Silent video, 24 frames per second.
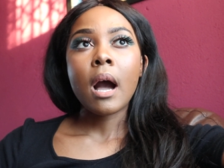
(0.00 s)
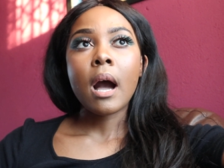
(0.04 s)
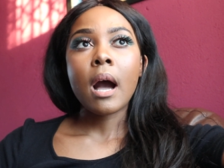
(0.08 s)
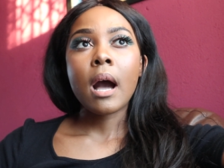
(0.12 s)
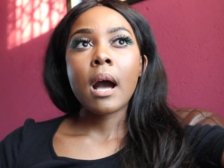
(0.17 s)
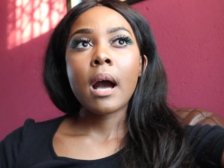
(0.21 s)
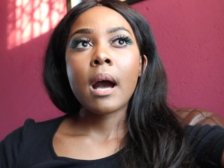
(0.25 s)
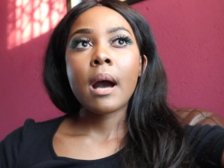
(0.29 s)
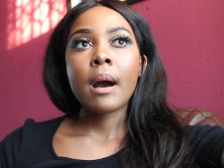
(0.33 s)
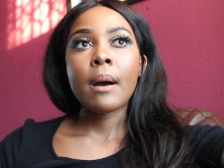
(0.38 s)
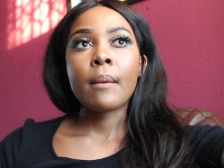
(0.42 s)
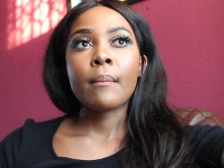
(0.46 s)

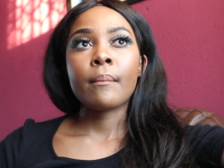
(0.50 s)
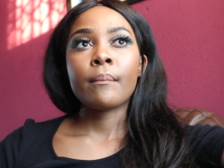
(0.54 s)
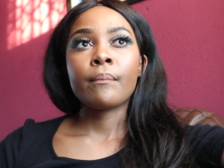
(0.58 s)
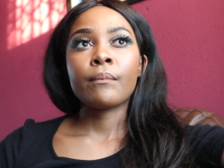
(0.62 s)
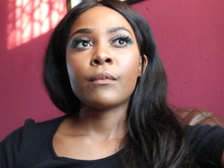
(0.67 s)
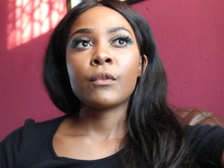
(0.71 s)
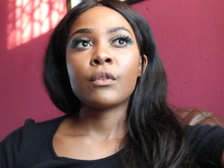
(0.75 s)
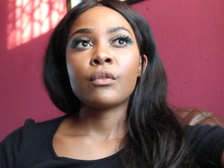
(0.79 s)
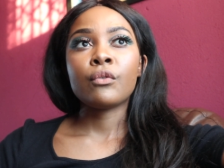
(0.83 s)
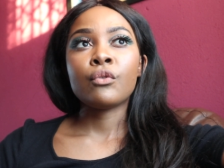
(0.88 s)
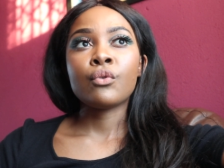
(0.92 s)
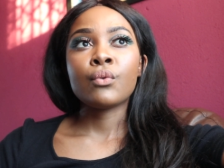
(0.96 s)

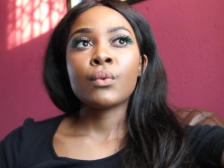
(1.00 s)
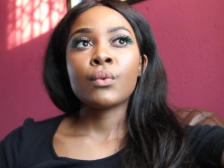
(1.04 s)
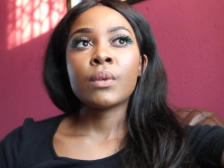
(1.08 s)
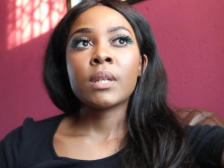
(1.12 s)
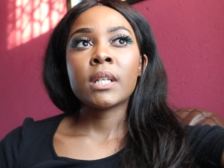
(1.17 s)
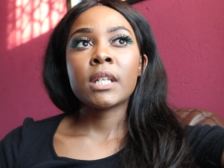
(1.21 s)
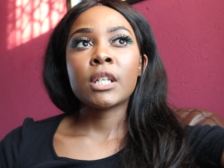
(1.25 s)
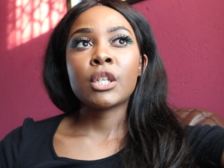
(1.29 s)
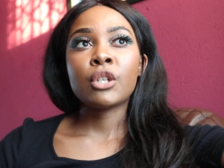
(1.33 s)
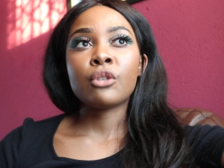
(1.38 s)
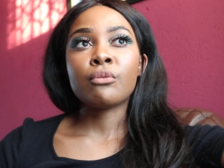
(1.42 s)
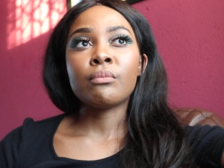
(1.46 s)
um, you
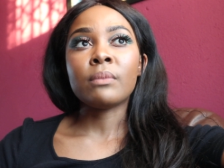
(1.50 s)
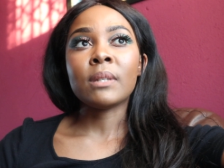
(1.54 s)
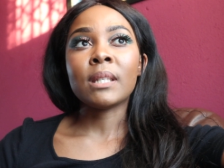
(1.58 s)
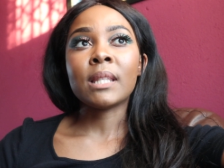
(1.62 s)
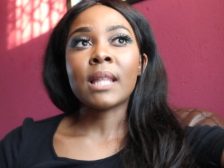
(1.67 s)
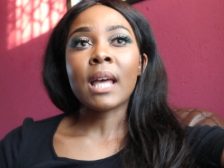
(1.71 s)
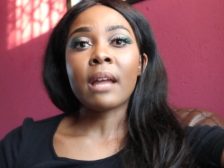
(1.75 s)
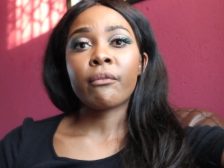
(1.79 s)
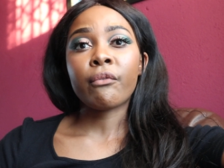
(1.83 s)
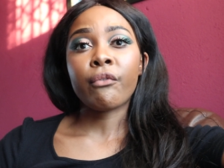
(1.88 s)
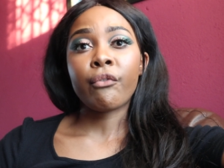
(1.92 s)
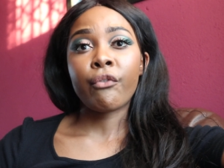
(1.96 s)
need to be
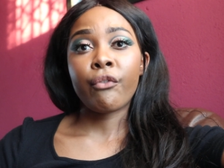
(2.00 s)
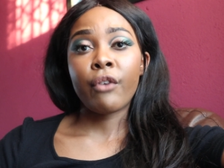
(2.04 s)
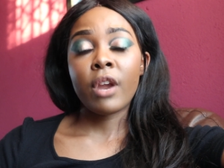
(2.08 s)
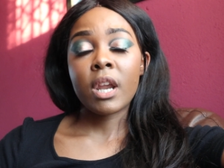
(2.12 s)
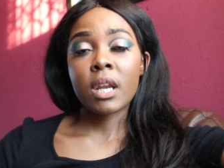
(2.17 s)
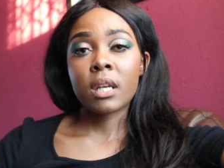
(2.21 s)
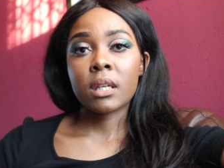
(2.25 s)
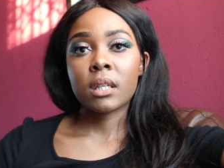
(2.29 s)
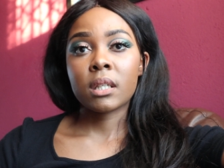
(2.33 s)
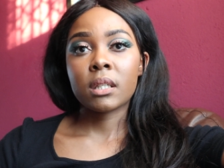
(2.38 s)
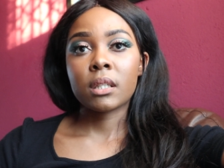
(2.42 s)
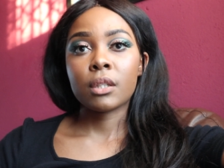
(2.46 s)
that
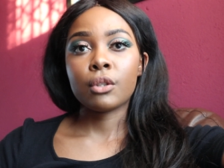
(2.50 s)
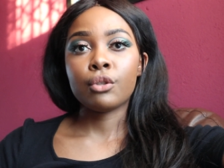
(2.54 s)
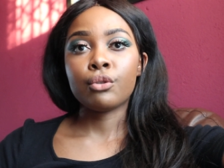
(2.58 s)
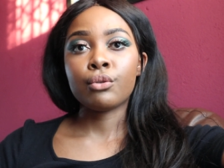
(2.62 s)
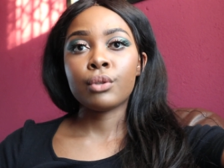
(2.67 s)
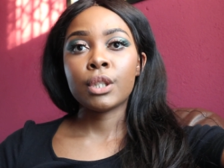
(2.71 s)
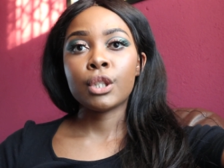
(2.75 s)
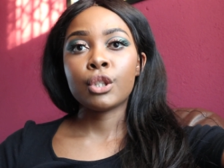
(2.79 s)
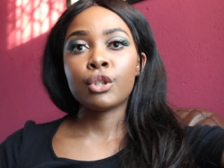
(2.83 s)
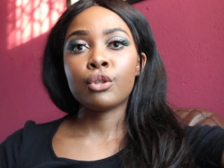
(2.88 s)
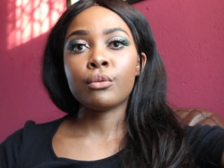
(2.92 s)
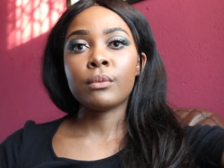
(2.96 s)
friend you
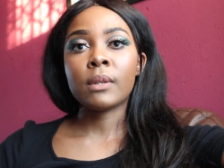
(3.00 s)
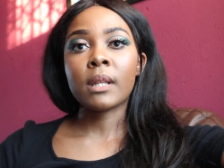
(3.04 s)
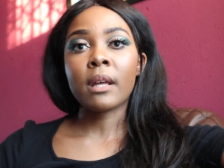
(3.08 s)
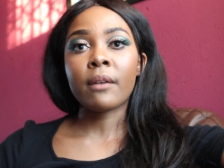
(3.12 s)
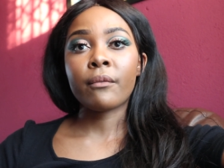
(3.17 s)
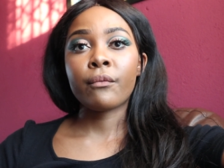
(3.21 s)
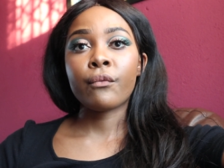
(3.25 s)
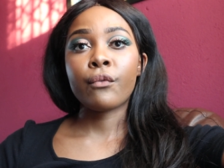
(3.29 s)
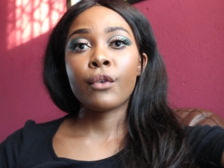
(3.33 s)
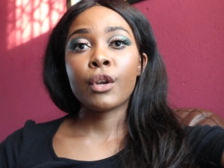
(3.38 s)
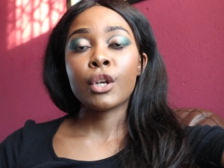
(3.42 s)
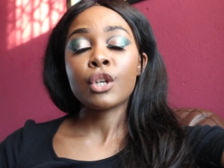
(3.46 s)
need to be that
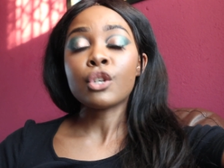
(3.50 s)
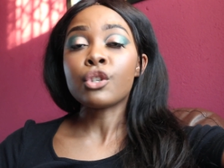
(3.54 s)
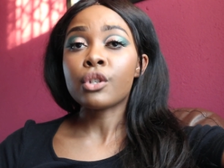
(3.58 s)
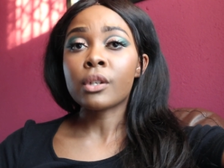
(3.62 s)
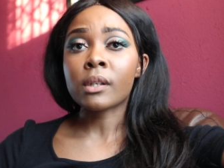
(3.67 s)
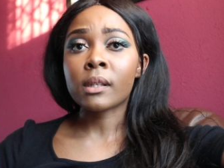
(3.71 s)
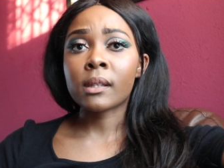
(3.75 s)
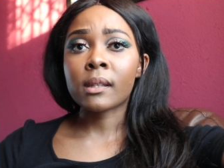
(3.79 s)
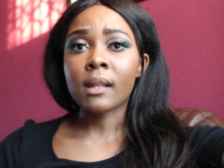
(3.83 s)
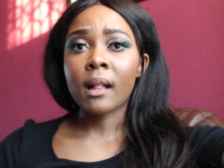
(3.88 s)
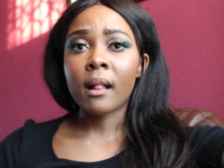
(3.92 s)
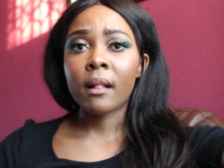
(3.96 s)
friend to
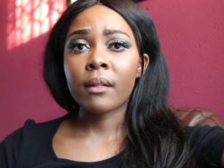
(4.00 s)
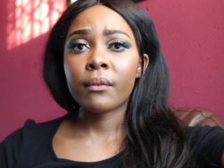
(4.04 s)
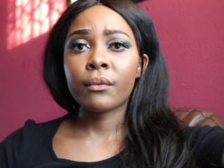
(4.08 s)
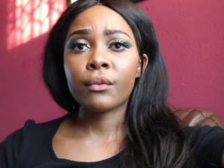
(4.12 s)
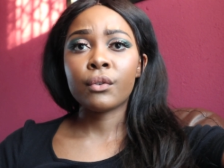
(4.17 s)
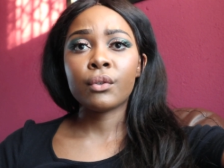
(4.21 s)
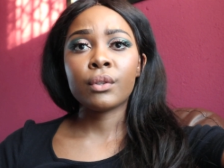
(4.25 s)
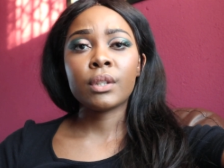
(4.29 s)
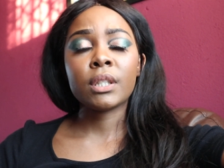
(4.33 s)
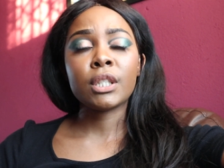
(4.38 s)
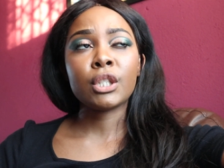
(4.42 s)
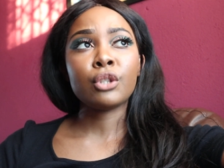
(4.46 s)
yourself
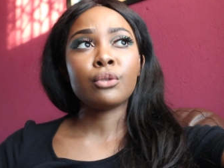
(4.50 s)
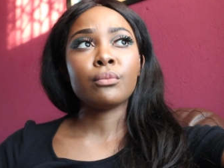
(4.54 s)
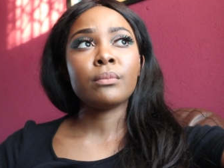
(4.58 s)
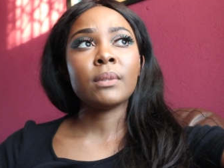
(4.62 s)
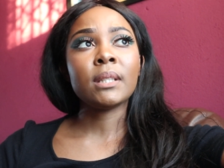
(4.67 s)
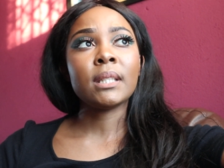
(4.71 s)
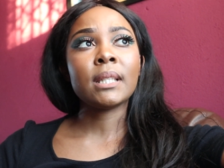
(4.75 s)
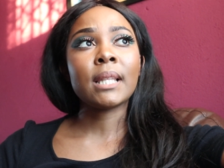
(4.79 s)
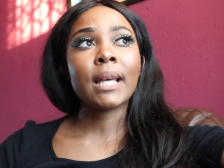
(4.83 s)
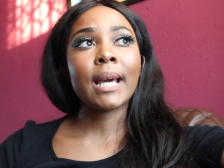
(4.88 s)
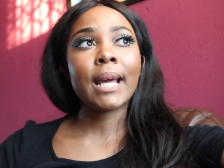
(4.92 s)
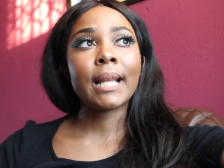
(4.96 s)
you need to
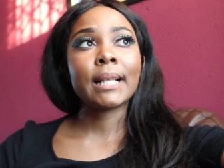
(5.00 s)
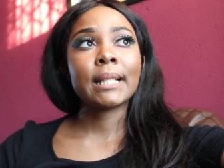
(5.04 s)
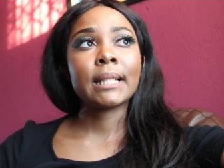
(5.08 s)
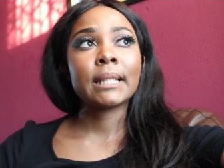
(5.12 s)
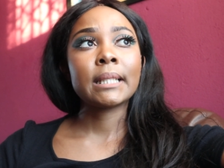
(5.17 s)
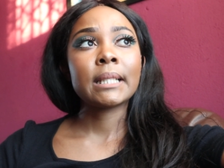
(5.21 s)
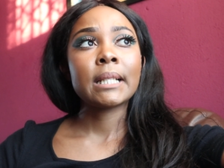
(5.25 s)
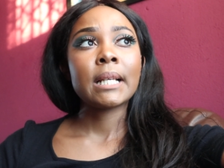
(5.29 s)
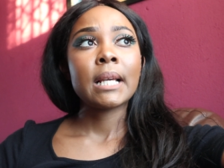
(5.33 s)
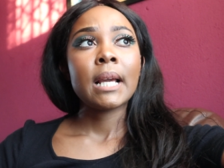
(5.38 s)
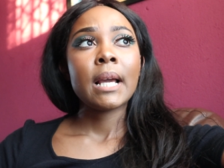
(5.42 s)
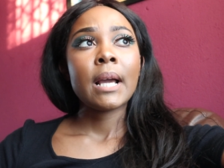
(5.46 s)
be that
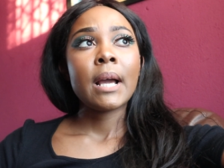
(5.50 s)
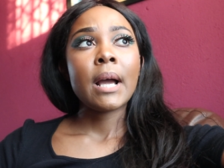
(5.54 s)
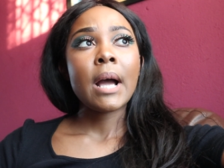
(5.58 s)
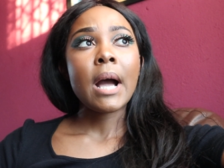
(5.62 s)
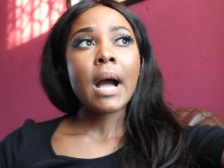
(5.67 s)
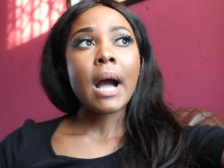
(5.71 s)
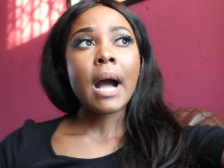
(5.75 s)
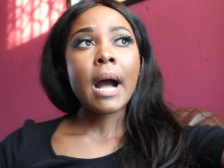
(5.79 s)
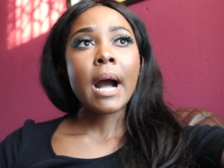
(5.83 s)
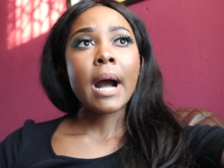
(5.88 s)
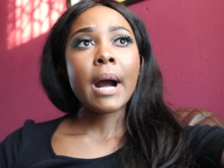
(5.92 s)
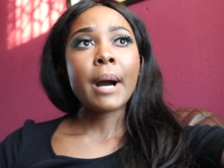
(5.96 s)

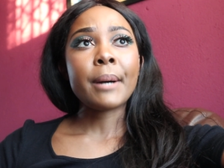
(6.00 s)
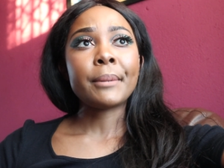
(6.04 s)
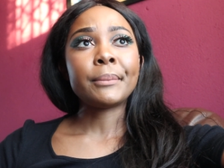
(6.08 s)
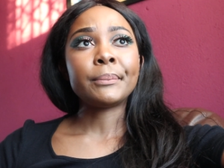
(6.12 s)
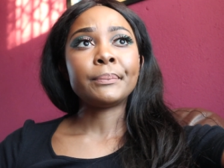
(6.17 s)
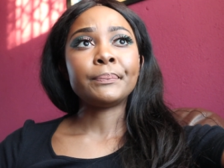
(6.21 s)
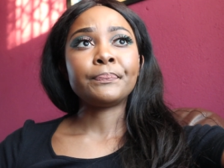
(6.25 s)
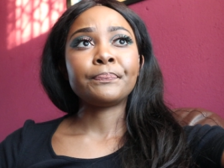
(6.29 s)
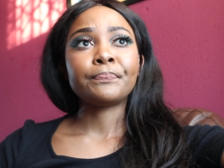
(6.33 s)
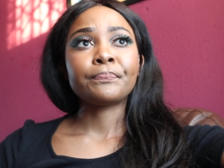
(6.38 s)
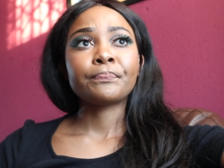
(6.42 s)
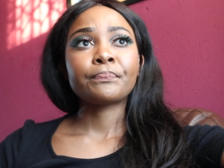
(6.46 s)

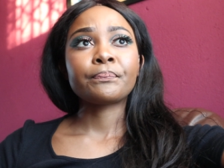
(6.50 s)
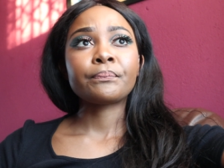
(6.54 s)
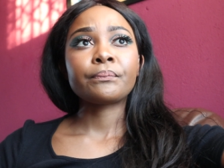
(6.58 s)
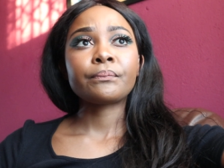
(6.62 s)
um,